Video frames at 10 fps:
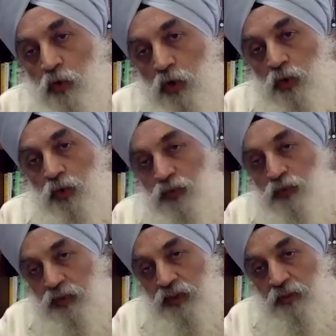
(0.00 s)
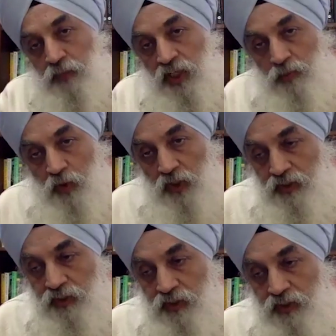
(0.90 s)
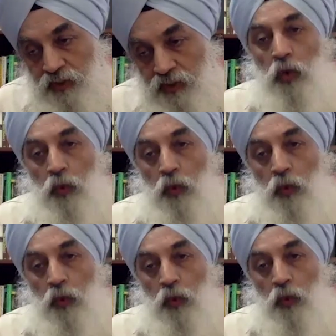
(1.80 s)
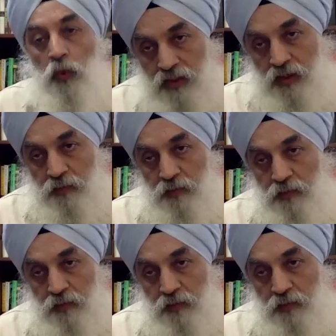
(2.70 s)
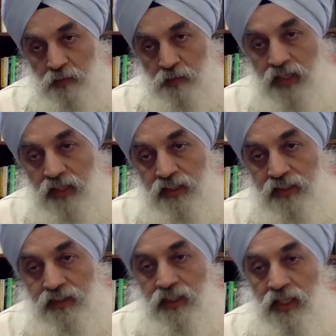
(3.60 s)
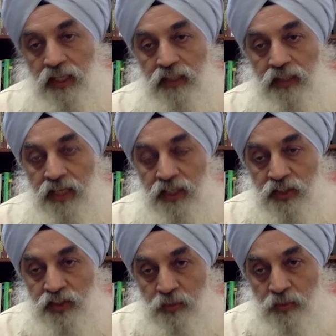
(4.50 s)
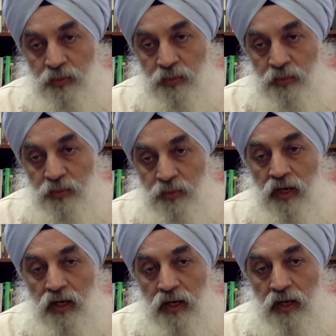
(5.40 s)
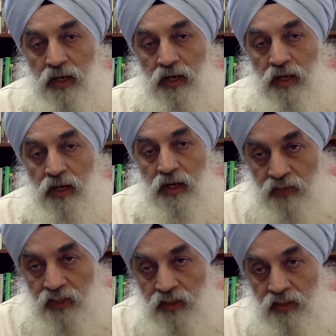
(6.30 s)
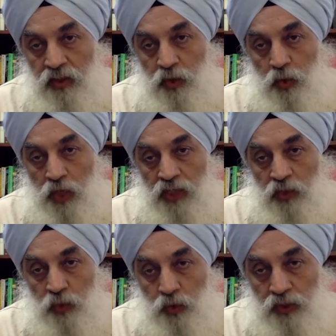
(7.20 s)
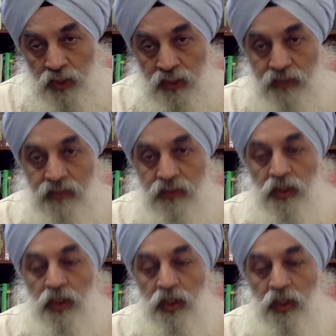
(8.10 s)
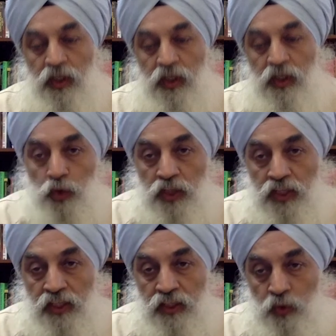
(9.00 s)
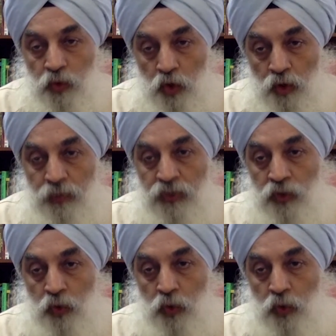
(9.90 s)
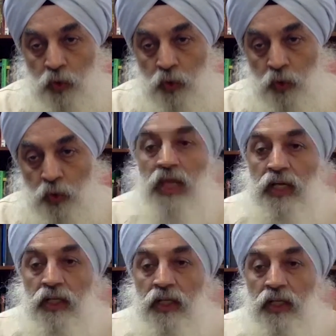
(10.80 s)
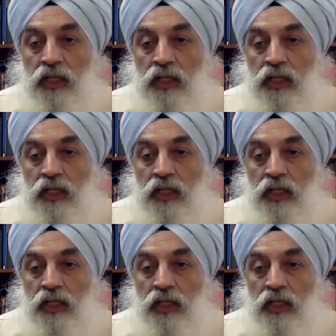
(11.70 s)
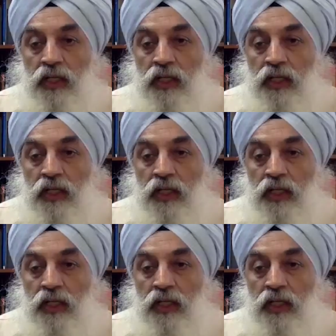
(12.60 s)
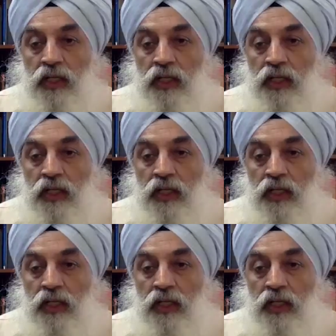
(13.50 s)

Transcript: follow similar policies what people are forgetting is that Japan uh, would never return to high growth rates. The growth rate in Europe is low. The US growth rate, though